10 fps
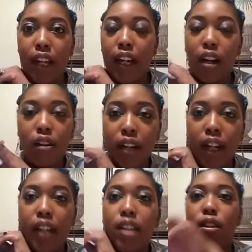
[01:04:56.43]
like,
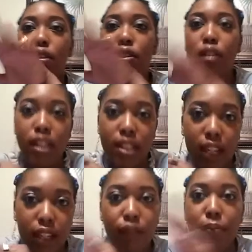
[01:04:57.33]
okay, so you the
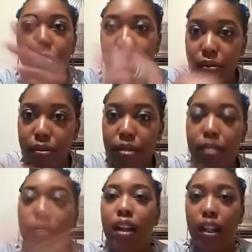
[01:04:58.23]
executive
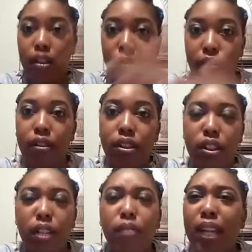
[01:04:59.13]
producer and you on the
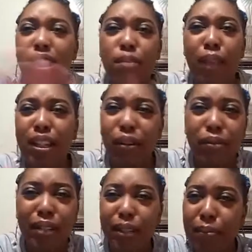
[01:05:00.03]
show. That's why you
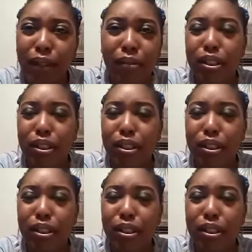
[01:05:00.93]
don't need to be on the